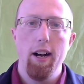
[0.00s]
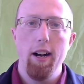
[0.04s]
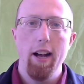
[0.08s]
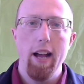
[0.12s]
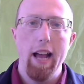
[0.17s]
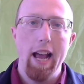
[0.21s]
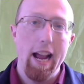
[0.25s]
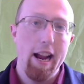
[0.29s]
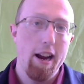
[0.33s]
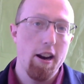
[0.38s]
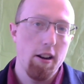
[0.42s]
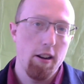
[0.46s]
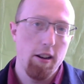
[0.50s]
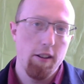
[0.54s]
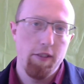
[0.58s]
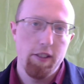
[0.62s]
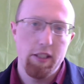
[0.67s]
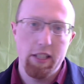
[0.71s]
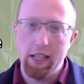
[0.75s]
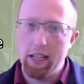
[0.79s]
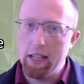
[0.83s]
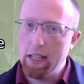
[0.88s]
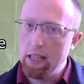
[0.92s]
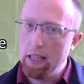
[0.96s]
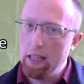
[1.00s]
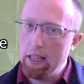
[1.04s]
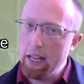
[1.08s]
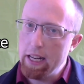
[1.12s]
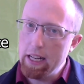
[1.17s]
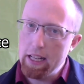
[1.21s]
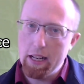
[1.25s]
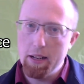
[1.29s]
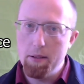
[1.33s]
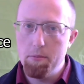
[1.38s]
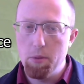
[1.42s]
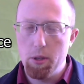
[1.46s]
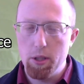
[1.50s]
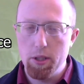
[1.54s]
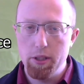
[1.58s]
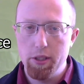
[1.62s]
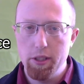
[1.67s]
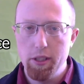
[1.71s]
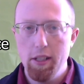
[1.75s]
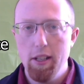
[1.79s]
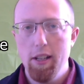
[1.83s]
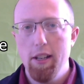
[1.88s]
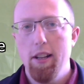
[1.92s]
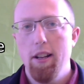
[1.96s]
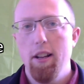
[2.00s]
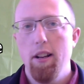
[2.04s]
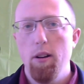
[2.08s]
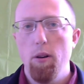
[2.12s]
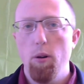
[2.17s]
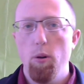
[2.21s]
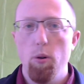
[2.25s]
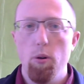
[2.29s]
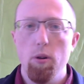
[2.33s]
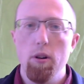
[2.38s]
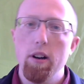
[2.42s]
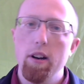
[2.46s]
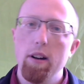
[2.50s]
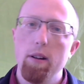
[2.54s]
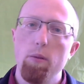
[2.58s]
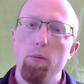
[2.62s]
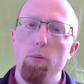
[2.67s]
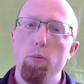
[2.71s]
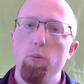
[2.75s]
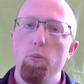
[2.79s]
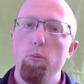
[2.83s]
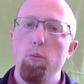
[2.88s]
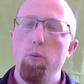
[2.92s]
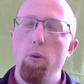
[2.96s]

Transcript: air if it's like a lightning bolt, or